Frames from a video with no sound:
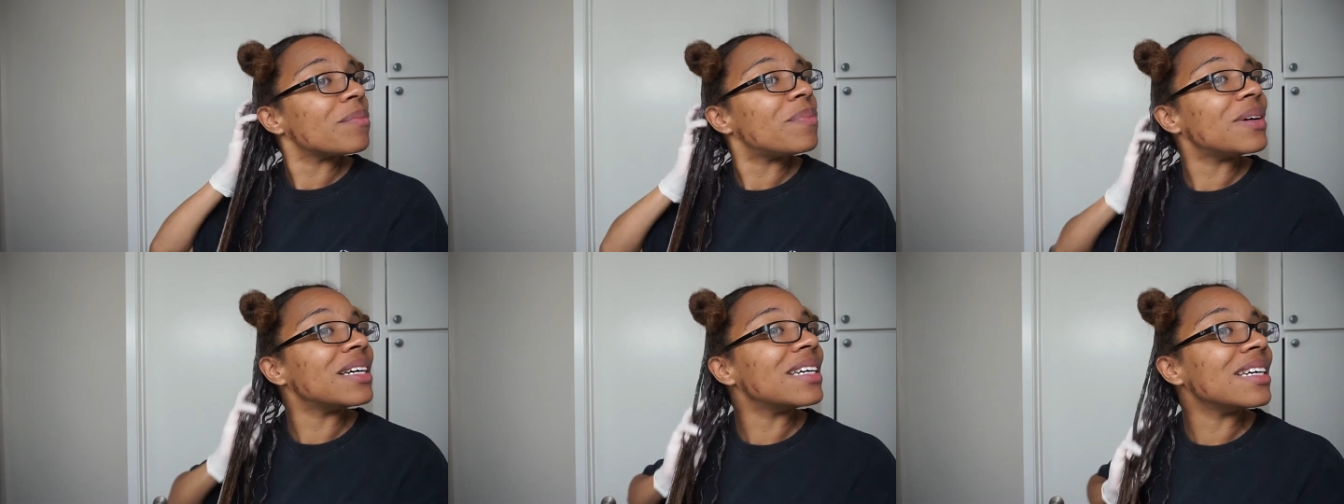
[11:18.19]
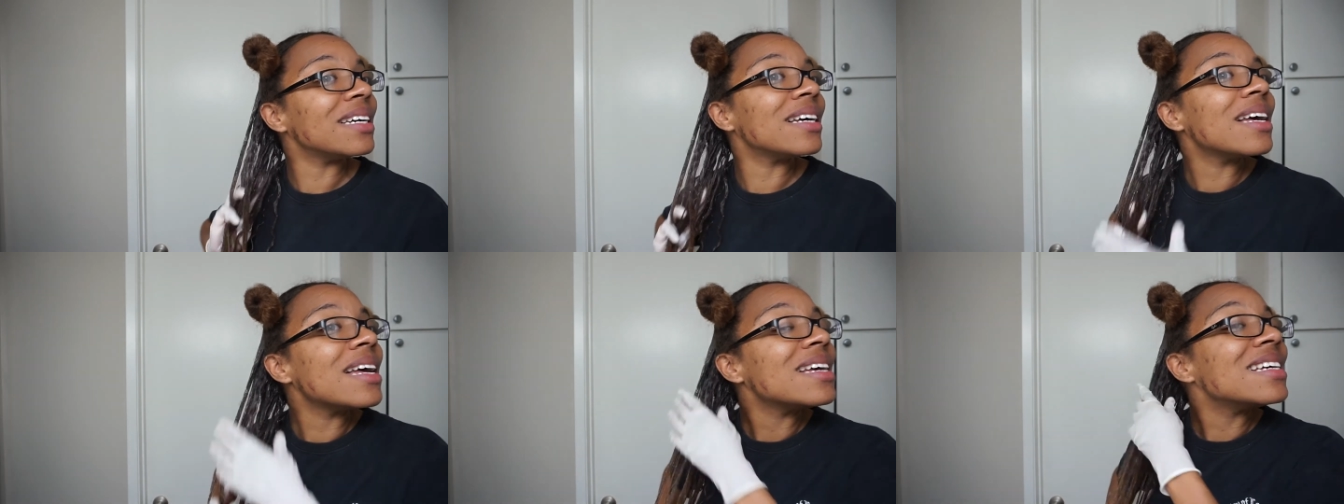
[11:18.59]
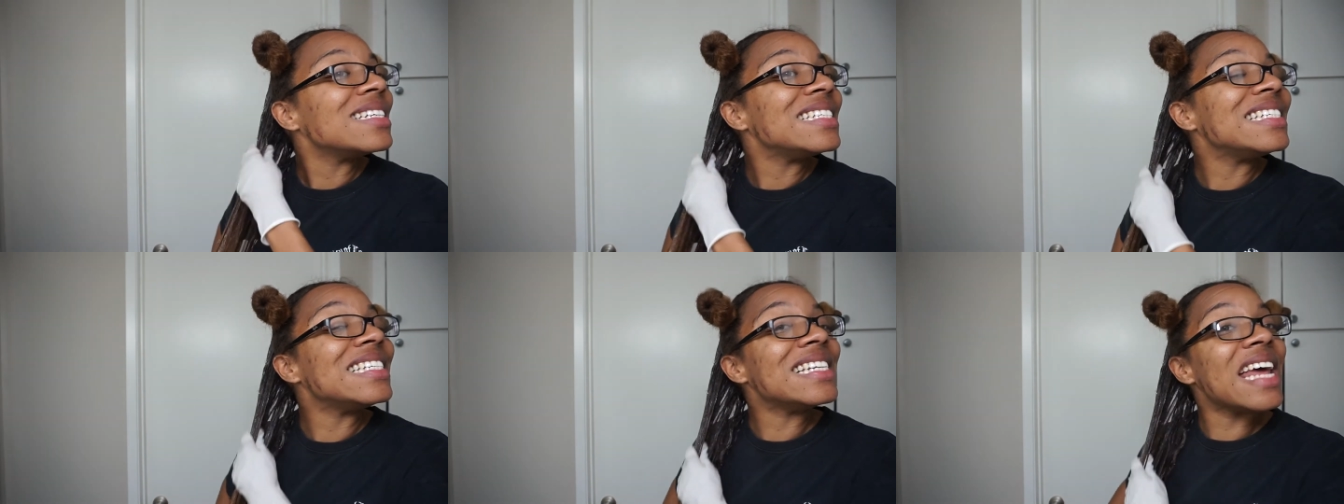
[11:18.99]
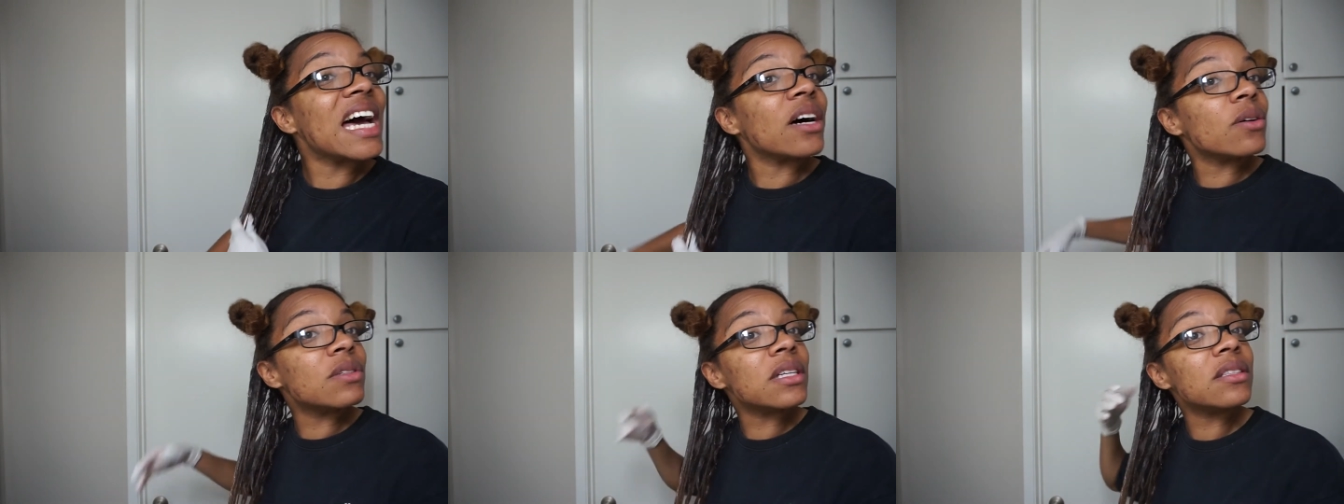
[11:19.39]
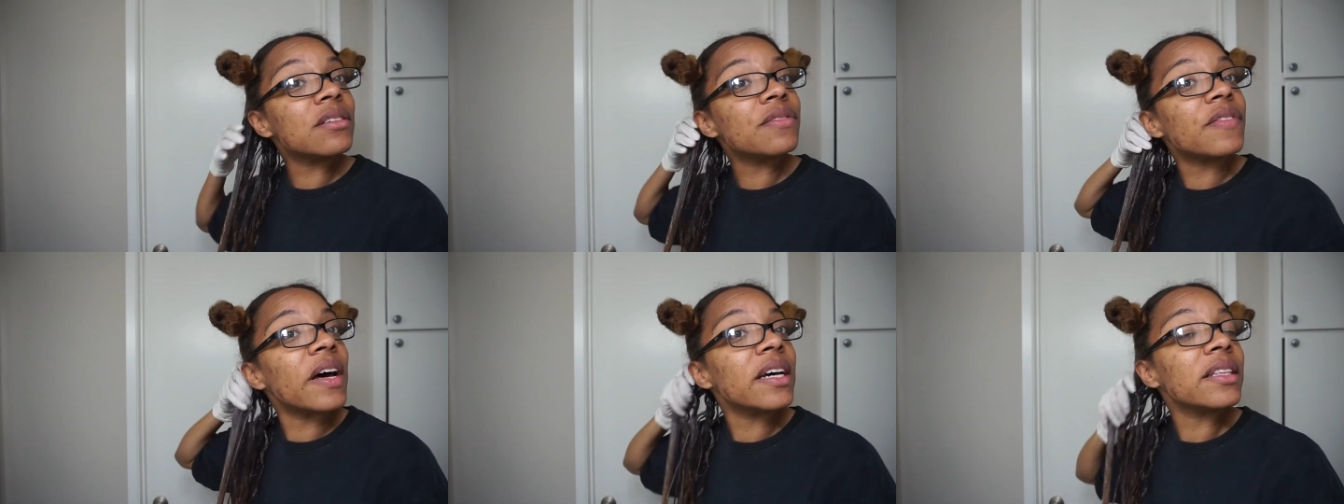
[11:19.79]
But now that the
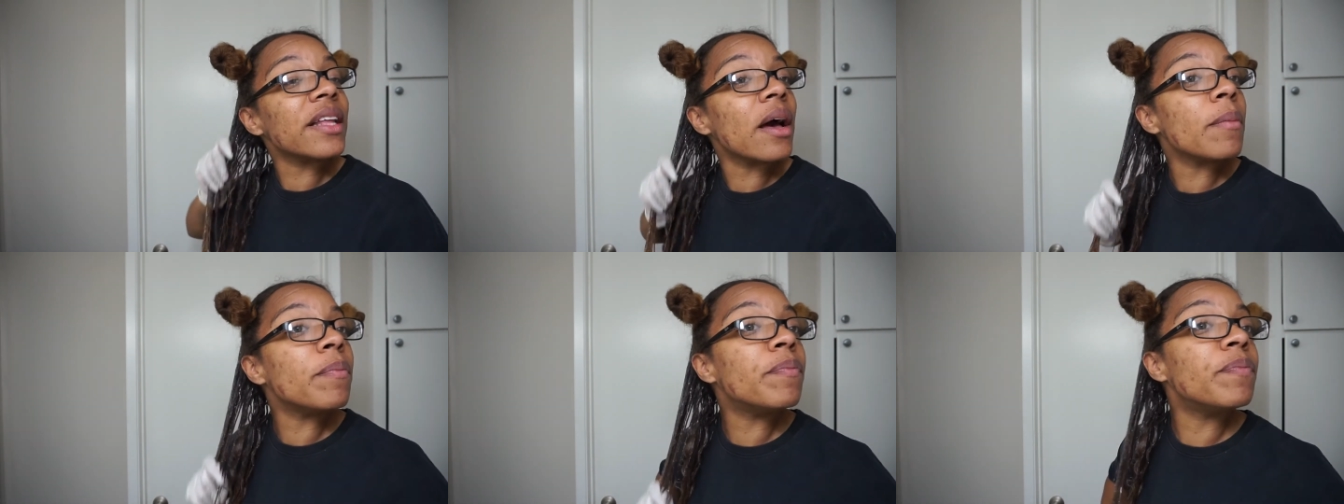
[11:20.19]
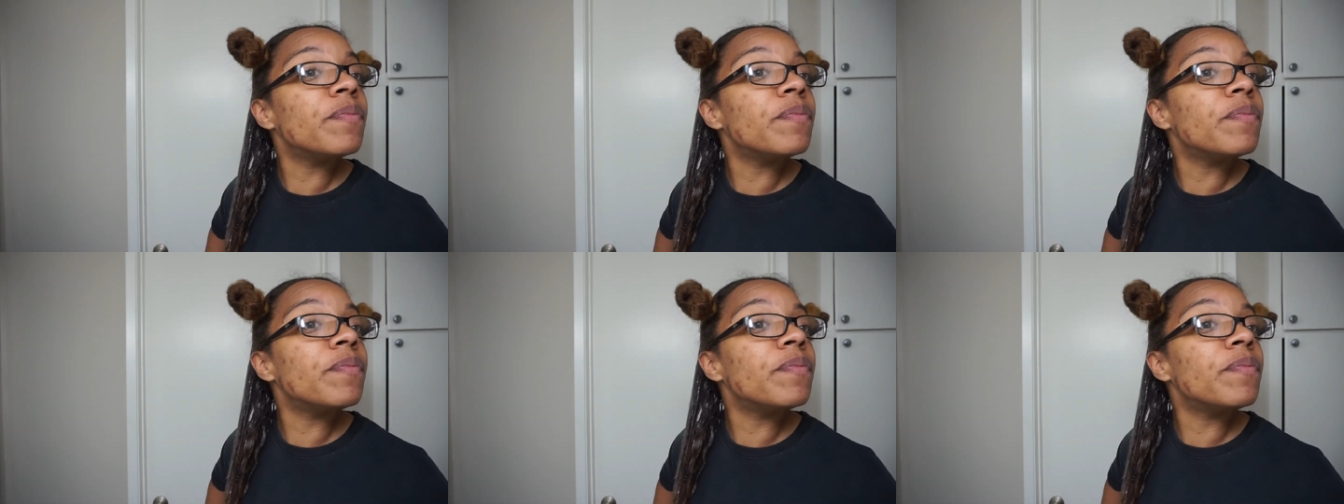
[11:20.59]
fact that